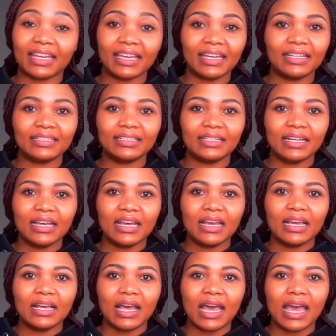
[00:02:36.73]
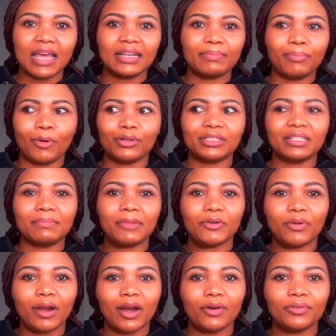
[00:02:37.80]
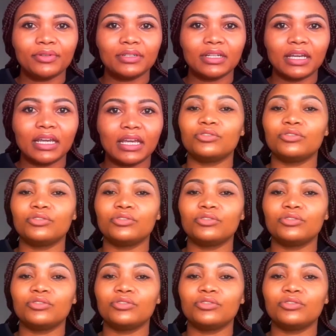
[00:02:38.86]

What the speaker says: kid and boss him around.